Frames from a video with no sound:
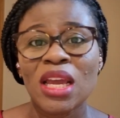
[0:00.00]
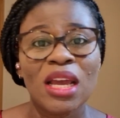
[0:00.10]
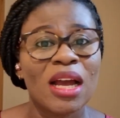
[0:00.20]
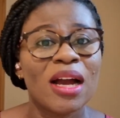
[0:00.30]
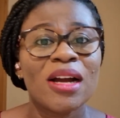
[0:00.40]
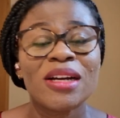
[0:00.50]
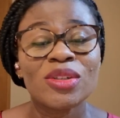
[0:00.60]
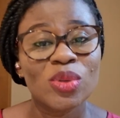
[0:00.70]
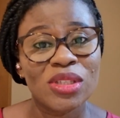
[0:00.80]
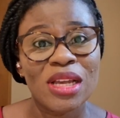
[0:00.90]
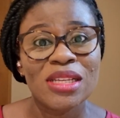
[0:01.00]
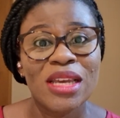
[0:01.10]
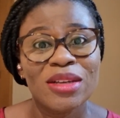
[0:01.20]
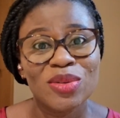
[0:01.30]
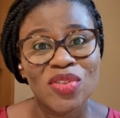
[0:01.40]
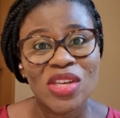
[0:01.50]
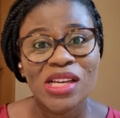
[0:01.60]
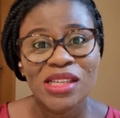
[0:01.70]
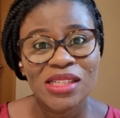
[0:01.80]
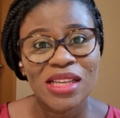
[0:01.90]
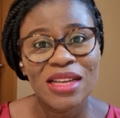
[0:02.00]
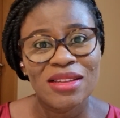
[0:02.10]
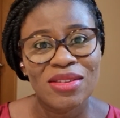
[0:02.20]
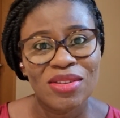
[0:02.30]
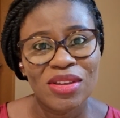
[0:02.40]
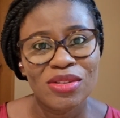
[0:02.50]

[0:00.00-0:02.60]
her heart was as healthy as anything.